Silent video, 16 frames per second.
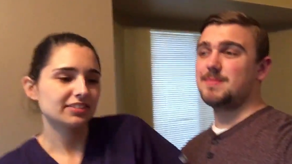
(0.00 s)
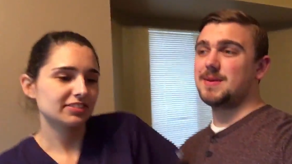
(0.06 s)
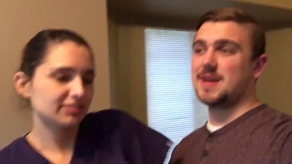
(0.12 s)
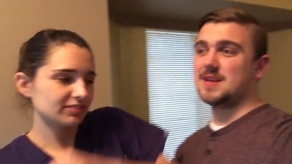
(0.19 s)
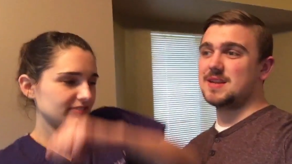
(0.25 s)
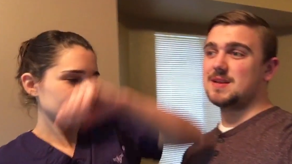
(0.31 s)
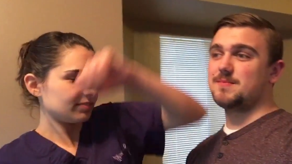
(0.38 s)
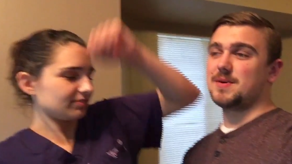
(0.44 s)

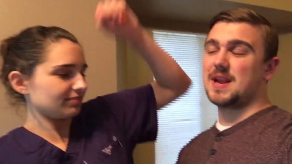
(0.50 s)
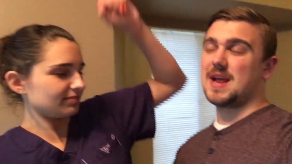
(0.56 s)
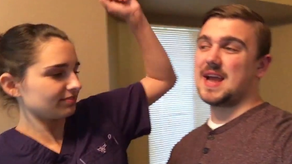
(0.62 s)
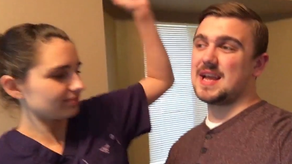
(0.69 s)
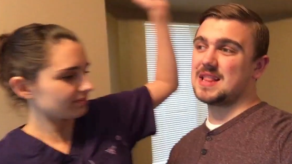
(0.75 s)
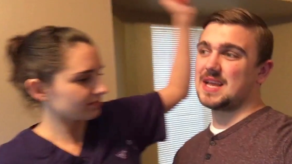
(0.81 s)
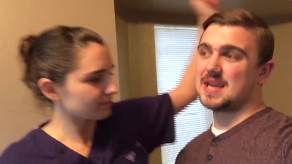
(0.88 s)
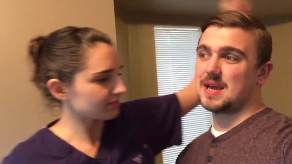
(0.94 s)
Speaker 1: abandoned, but
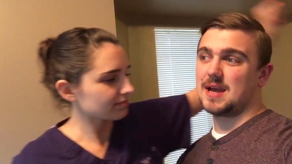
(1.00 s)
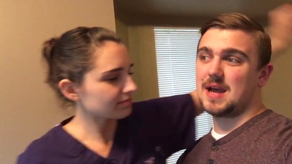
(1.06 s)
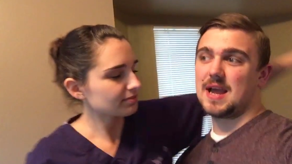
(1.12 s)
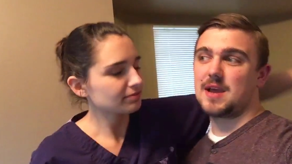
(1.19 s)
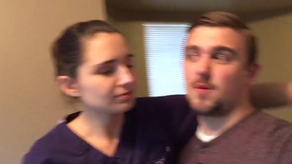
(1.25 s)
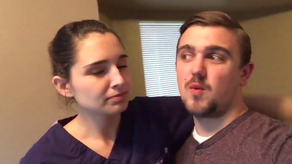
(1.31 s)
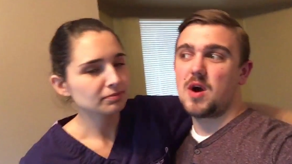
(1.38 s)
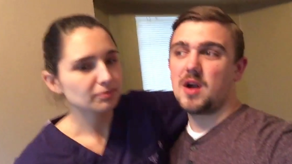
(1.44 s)
I had like a
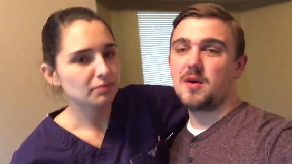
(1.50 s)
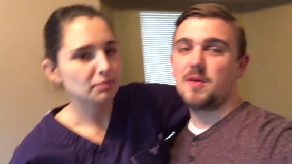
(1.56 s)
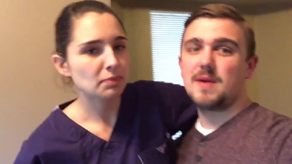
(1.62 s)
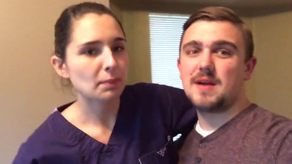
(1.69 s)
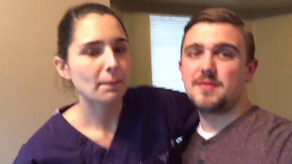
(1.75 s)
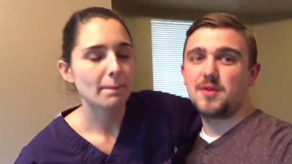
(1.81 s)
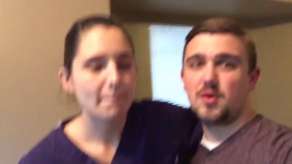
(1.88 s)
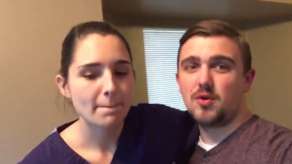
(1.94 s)
I could walk
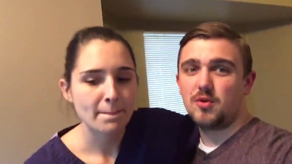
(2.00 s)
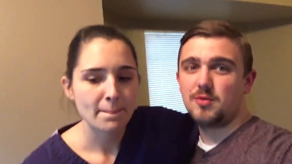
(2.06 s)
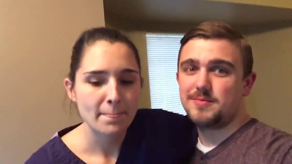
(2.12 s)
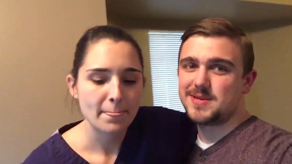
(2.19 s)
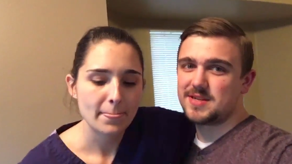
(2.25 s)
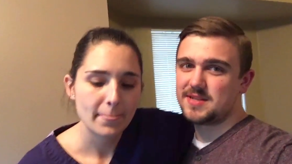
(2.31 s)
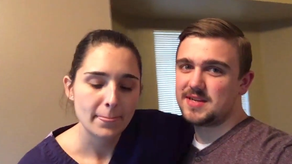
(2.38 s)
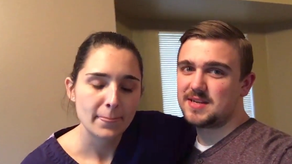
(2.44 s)
around the whole
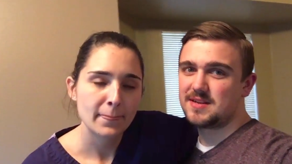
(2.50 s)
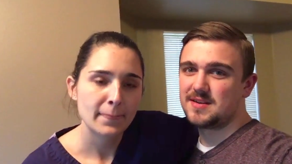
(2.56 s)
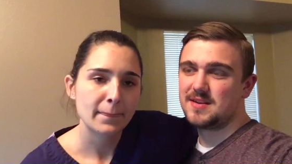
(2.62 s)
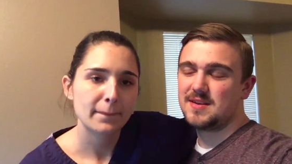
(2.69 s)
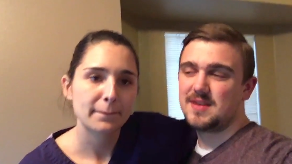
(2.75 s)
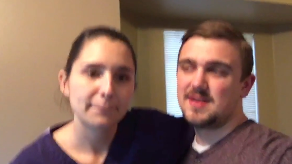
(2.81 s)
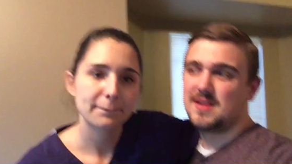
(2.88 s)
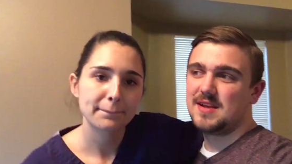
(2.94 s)
building
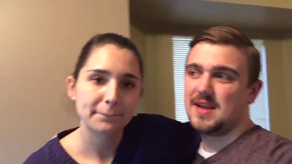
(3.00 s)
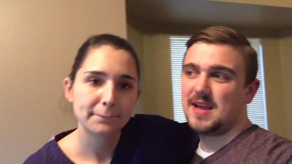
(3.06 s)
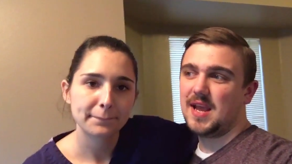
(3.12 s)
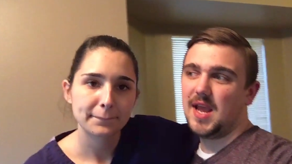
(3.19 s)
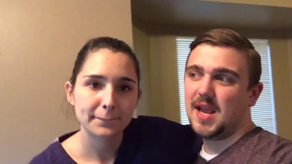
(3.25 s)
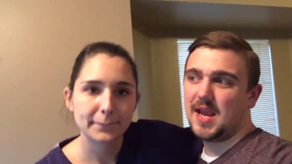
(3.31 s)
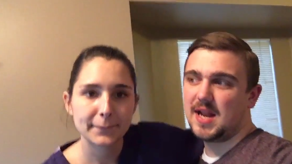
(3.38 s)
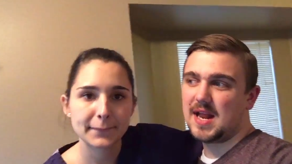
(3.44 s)

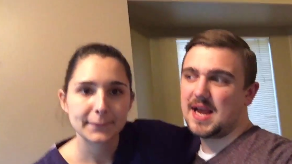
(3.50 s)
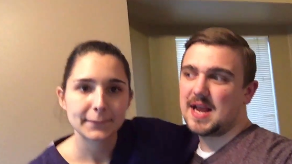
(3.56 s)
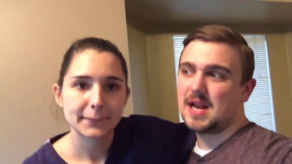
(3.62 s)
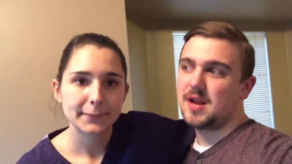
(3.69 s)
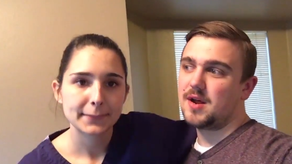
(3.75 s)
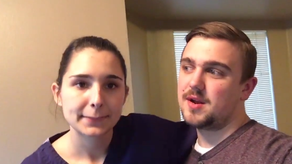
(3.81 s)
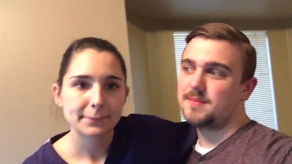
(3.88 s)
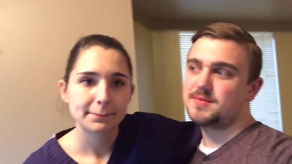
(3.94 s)
and I
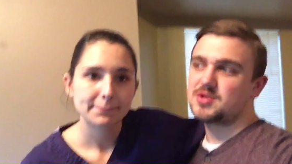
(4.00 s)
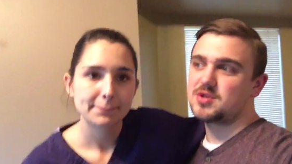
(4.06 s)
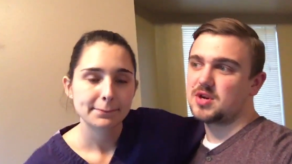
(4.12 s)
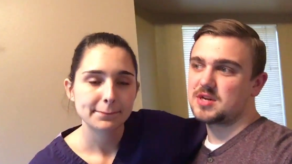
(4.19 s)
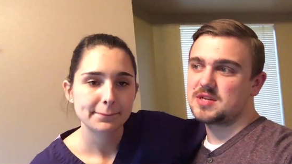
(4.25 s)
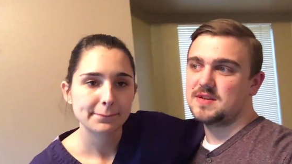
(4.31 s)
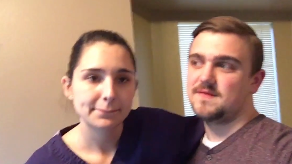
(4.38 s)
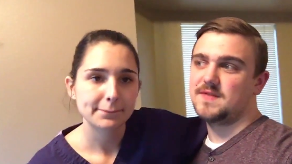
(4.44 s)
had an
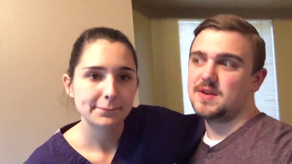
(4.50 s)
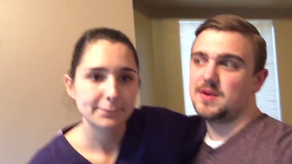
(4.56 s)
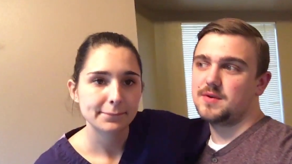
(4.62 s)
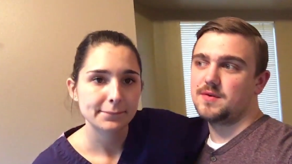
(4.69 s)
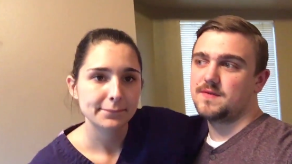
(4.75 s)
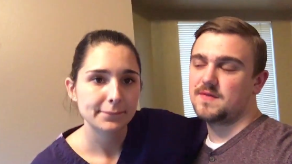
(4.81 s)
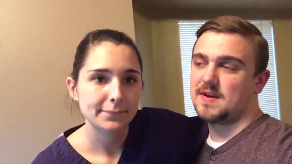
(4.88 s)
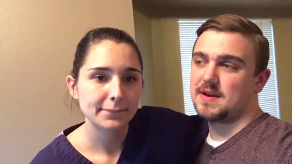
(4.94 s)
unobstructed
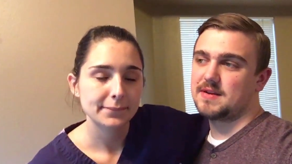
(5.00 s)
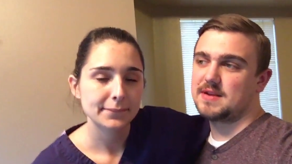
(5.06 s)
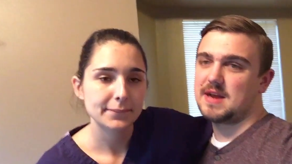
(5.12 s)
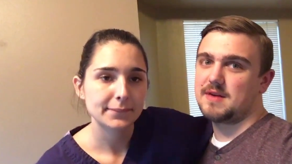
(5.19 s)
view of like